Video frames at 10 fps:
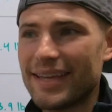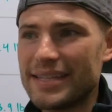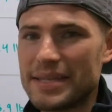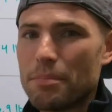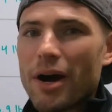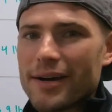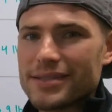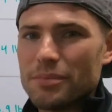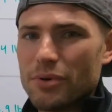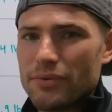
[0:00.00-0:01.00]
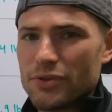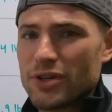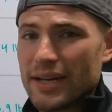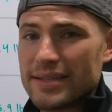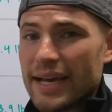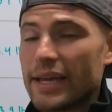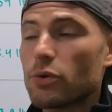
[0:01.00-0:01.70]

is impossible if you're trying to diet,